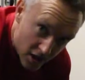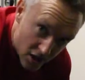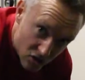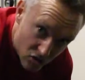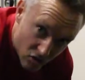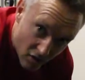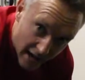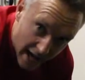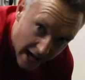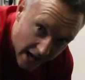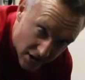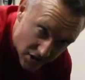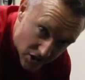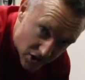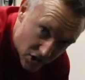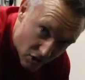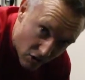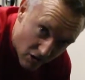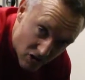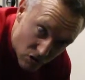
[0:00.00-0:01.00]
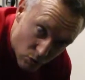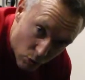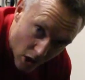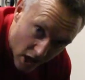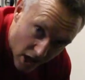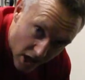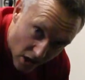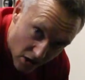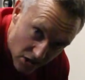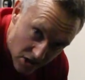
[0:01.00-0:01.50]
Great exercise for
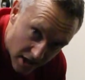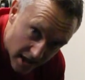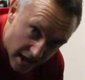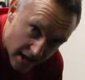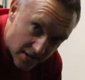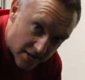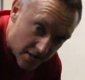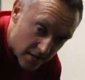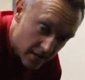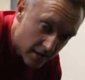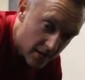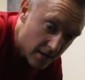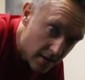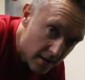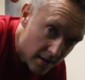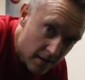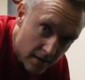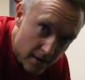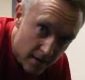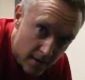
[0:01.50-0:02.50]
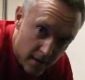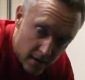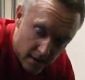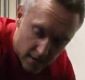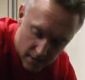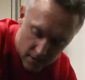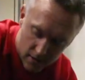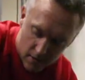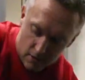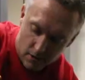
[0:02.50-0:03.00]
working those legs.
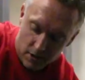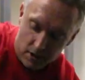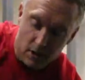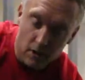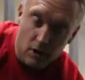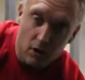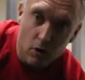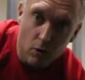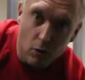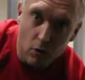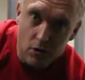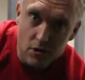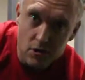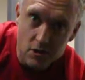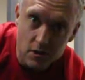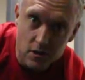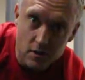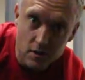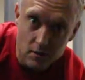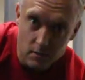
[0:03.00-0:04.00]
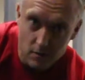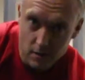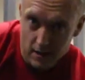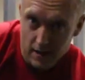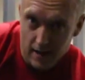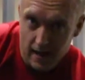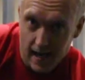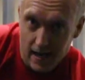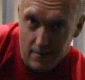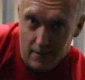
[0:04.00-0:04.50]
So looking at quads,
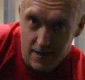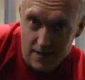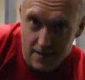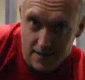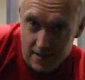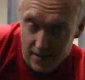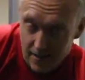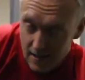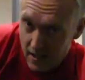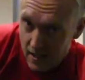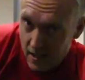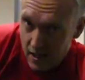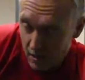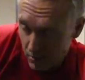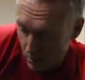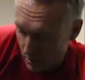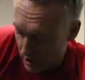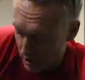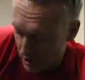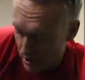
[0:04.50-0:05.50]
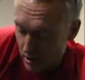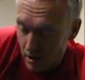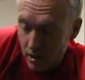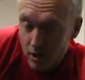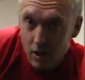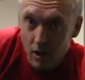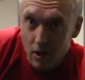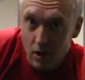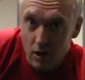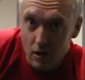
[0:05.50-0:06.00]
looking at hammies, we're looking
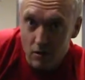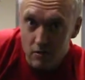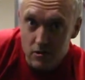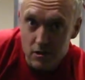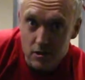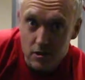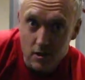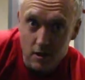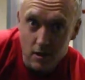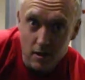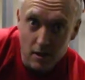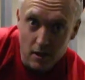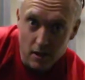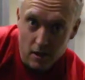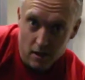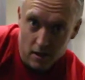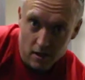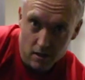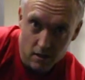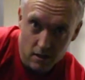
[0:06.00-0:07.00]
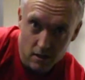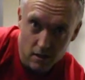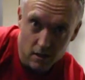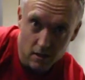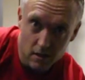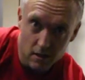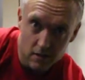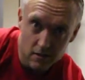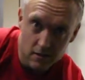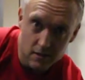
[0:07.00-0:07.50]
at the calves, looking
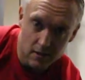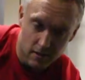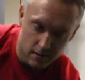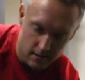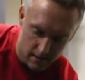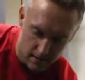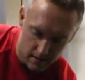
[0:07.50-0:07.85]
at glutes,